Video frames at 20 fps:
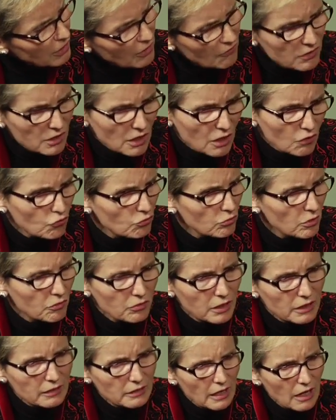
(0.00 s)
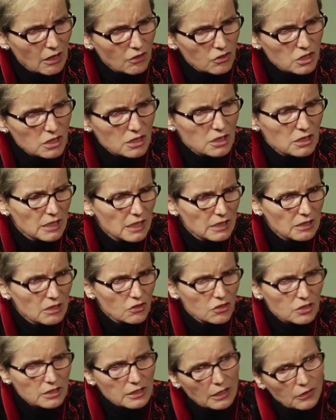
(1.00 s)
I have a young woman right now, she's 10
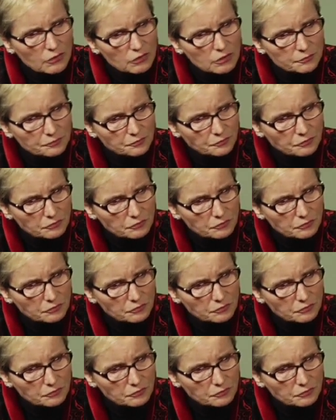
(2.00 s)
years out.